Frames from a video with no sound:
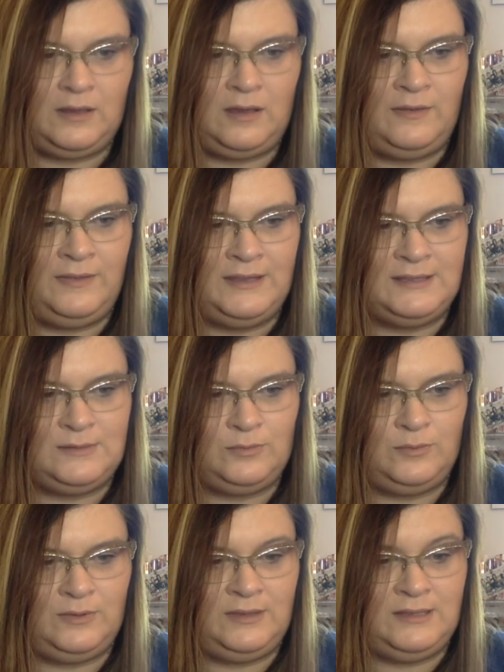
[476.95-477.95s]
on this,
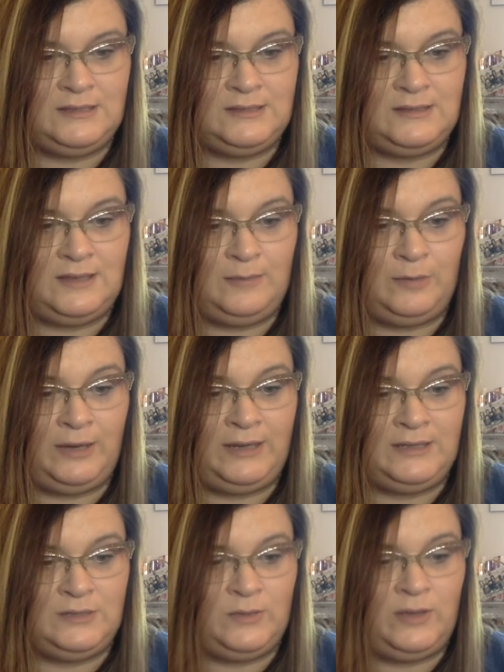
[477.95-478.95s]
this uh,
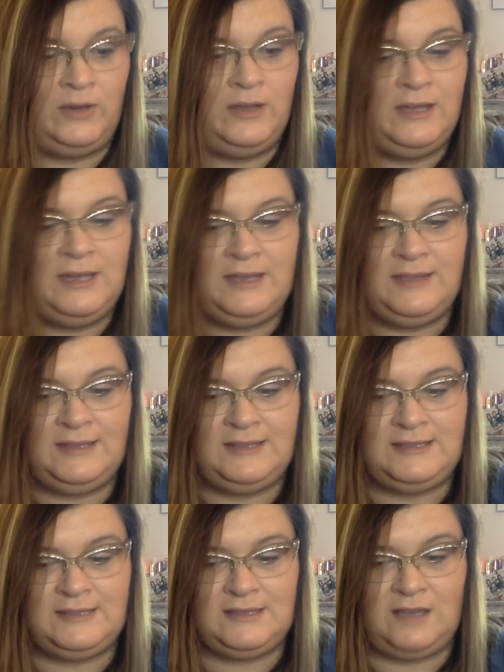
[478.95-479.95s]
brand as well.
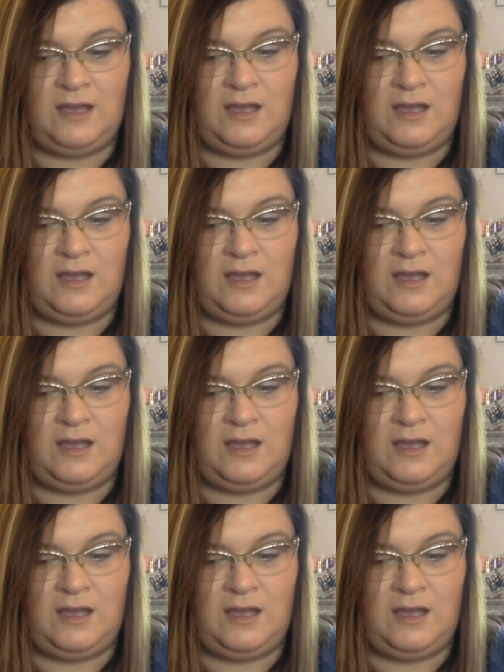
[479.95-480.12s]
This is